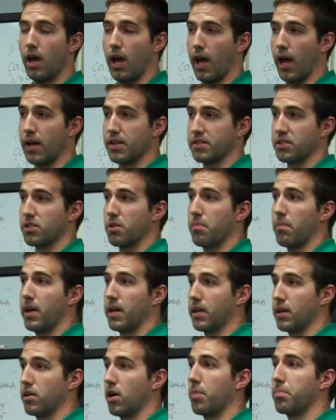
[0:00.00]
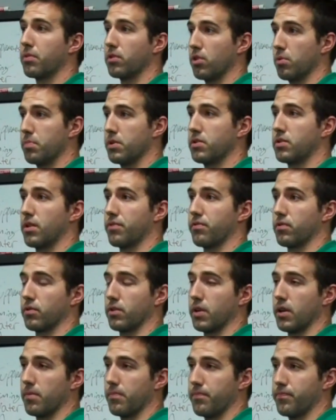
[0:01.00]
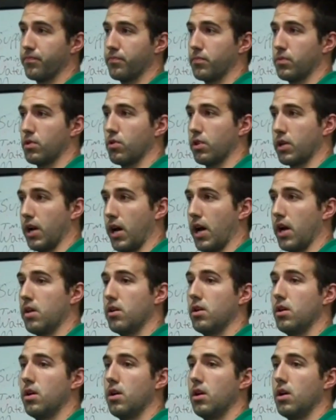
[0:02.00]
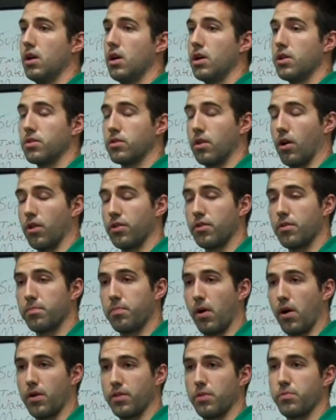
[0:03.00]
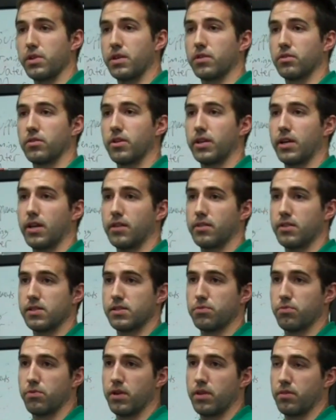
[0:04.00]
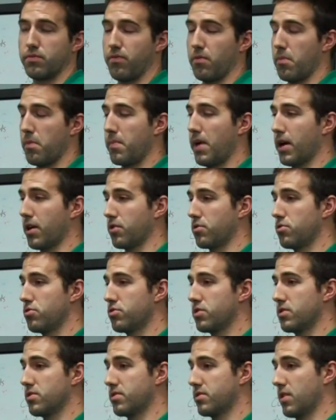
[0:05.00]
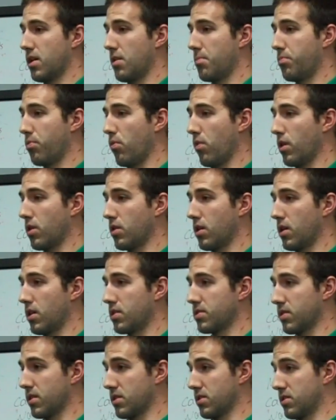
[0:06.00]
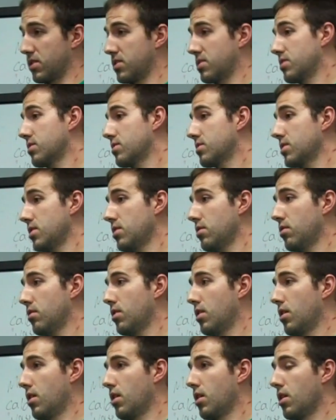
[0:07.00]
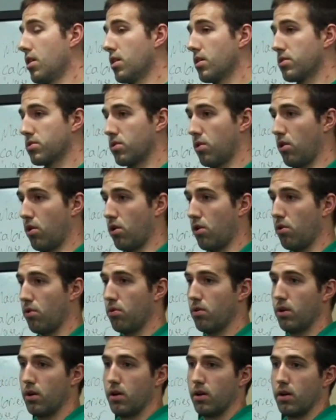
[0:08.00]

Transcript: and it's going to make it up a little bit differently, okay? The other part that we can look at this with from a macronutrient standpoint is consistency. So